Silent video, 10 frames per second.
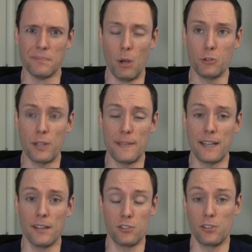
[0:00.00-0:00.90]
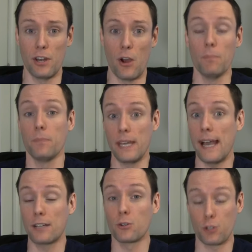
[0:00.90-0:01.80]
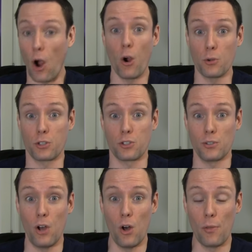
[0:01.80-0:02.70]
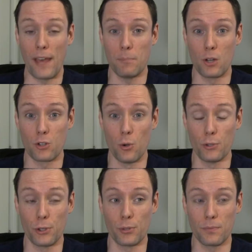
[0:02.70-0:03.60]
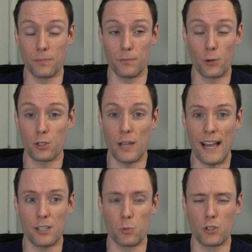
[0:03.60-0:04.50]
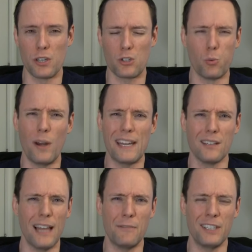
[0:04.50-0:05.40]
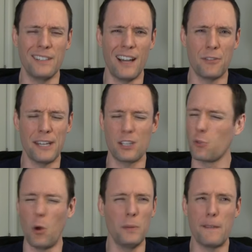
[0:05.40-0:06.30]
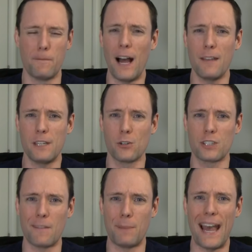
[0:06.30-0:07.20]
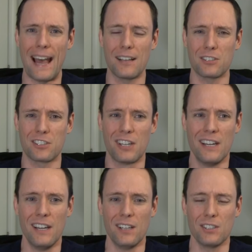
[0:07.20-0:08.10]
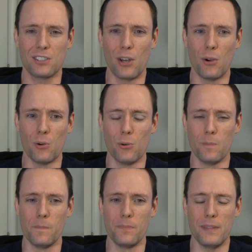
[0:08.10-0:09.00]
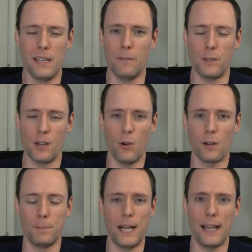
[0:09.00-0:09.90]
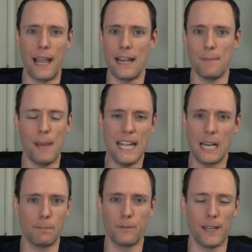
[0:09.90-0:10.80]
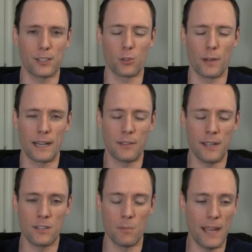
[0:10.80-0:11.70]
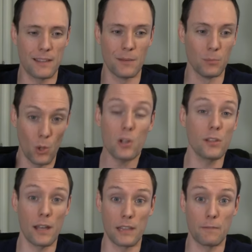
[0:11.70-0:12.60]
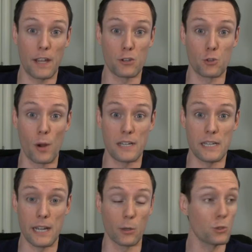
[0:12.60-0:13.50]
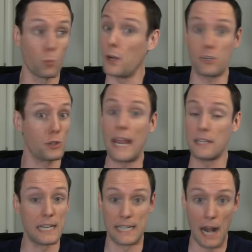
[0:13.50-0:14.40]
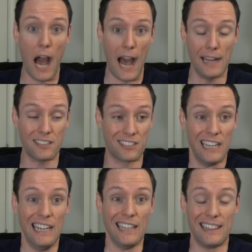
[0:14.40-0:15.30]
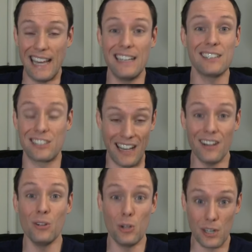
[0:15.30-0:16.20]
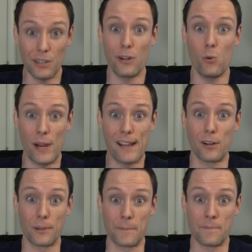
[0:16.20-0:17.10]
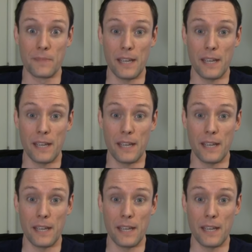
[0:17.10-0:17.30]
Mostly because, you know, the actors aren't all that much older. First Class was in 2011, I think, so only five years have passed. So if you don't apply any makeup effects or anything to make them look like they've aged 20 years, which they did not, then it's gonna look a little weird.